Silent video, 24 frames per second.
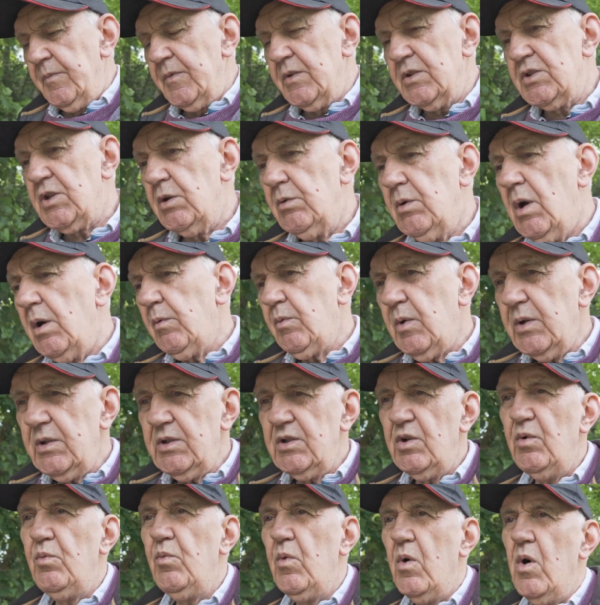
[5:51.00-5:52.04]
So I
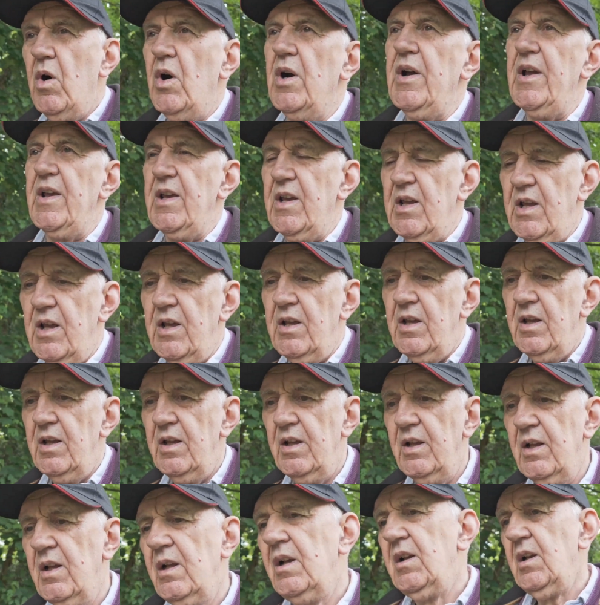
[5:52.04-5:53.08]
wonder why
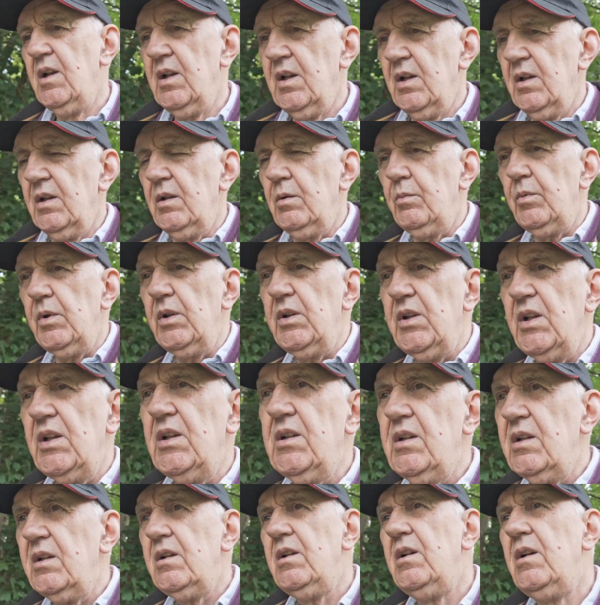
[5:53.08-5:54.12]
we're
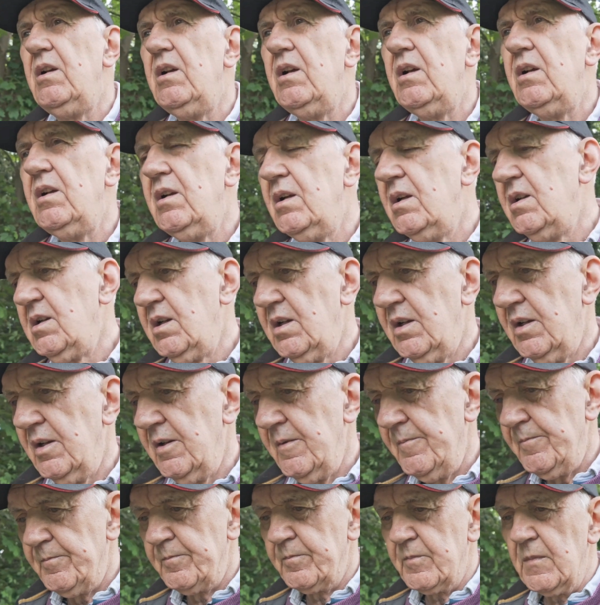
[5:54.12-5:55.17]
now
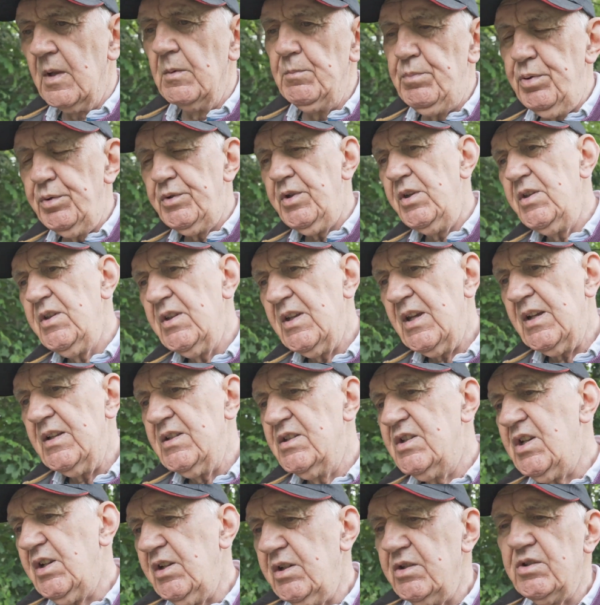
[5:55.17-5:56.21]
putting the
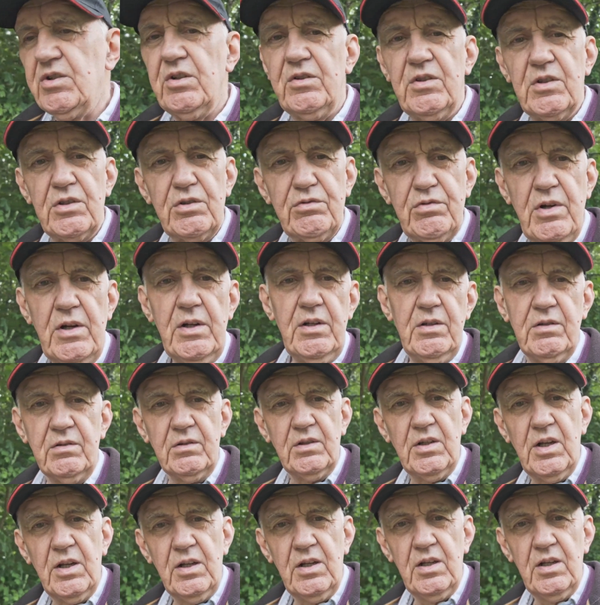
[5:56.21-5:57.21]
antennas on the ground.